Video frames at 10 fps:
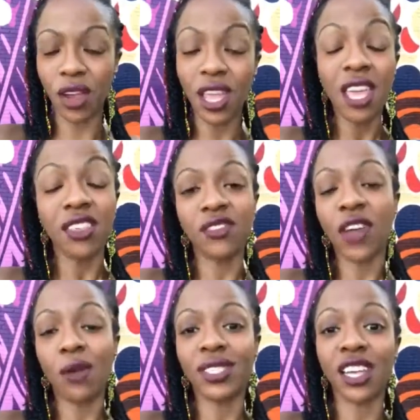round, this
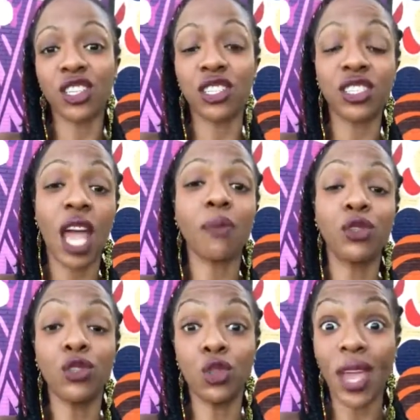fight was actually
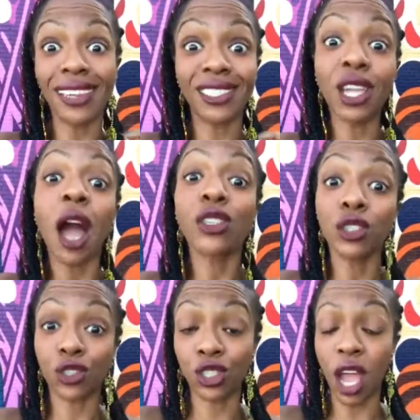stopped due to a
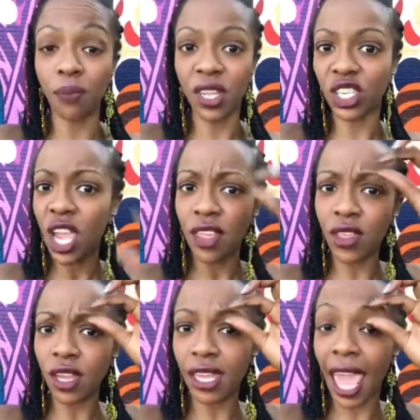doctor stoppage.
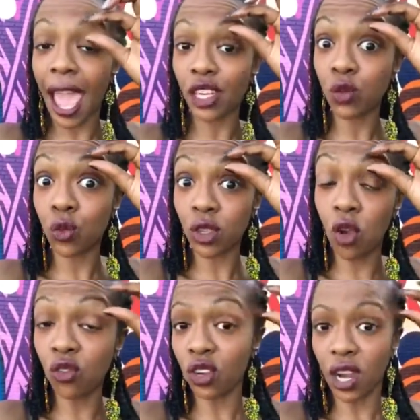The gash was
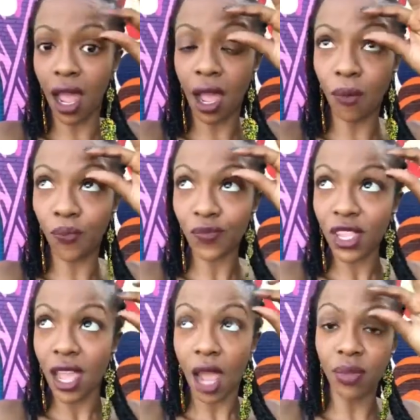over, um,
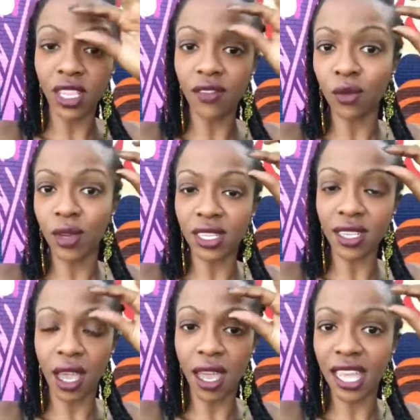I believe it
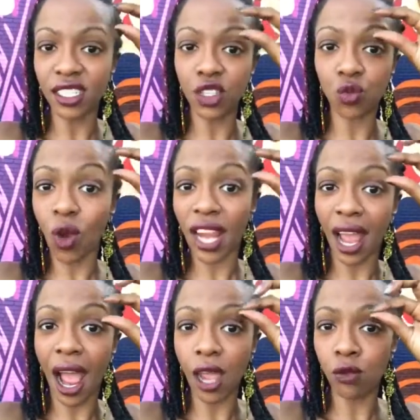was uh, Edson's
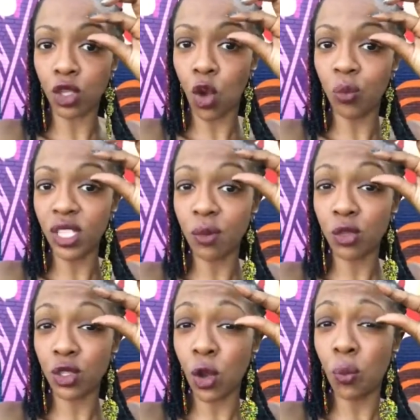right eye was opened
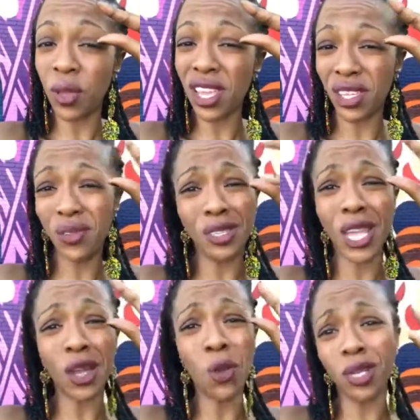up so big. You, it
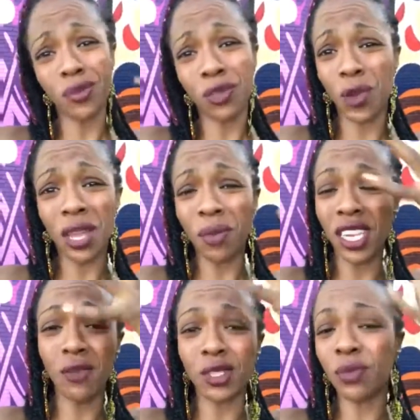was like opened up to the white
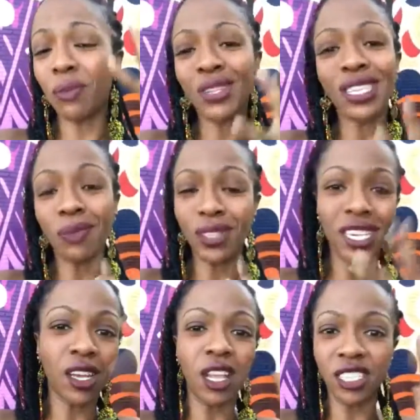meat. It was completely
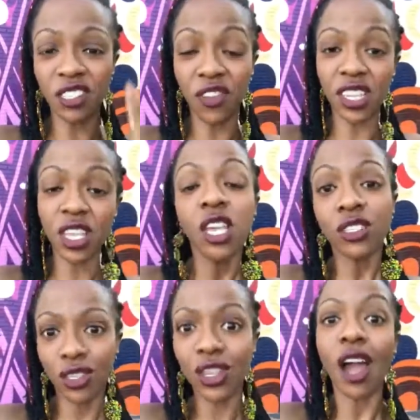bleeding all in his face.
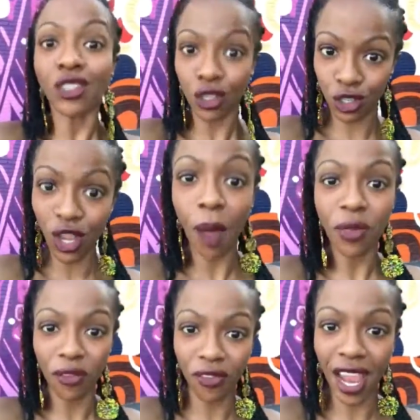So the doctor
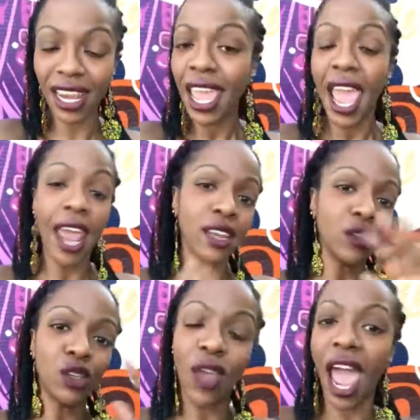stopped the fight.
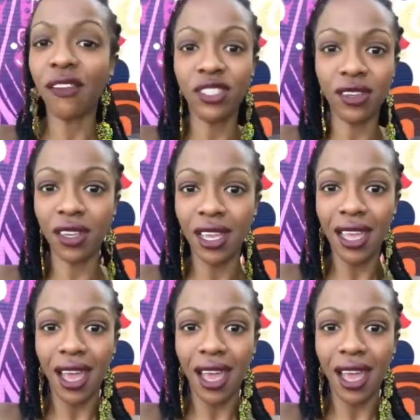And you have to